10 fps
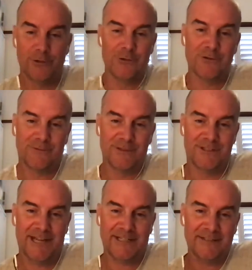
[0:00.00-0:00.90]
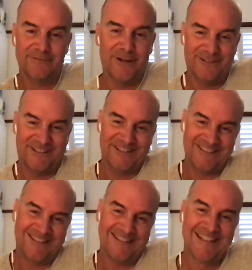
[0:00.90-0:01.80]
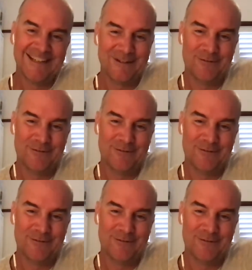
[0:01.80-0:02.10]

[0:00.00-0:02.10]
all use for detecting viruses,